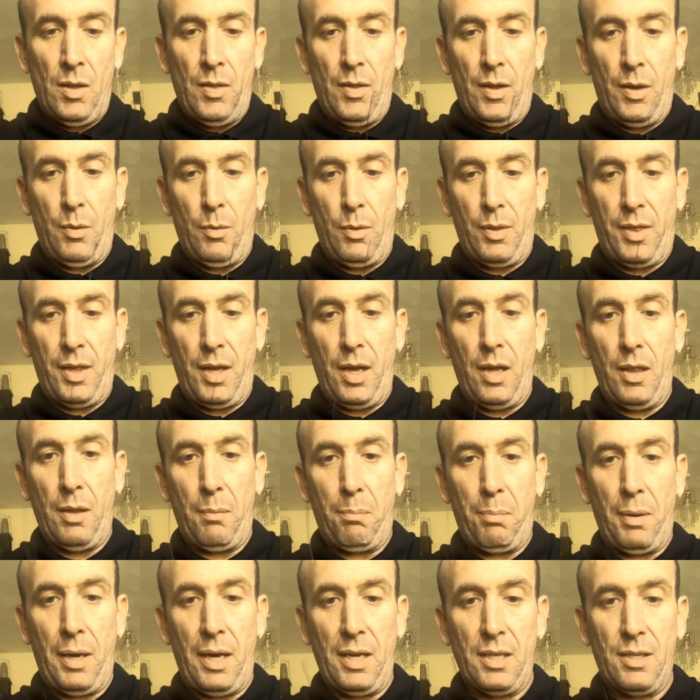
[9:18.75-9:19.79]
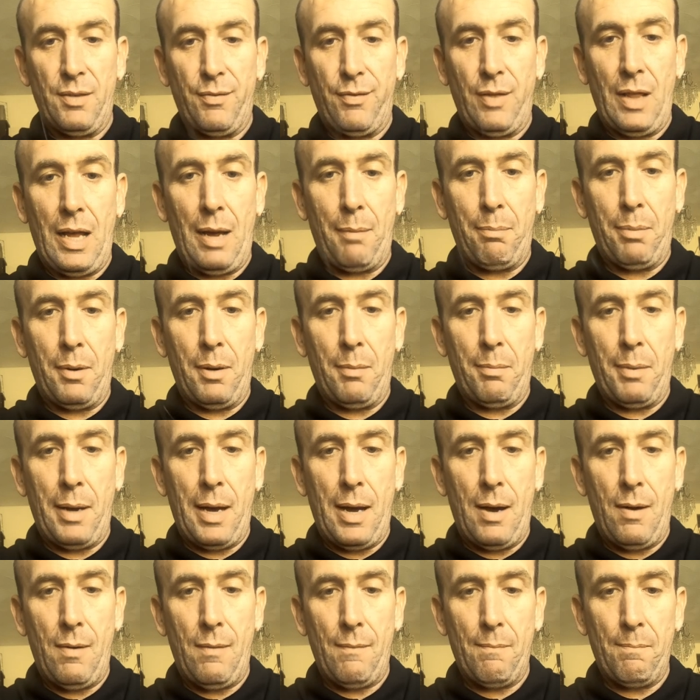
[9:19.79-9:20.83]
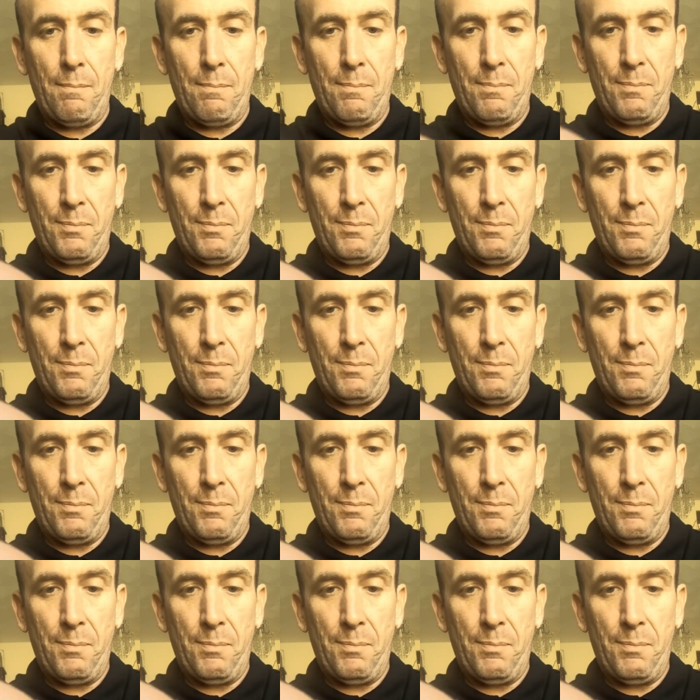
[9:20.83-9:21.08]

Then with the other piece flapping about,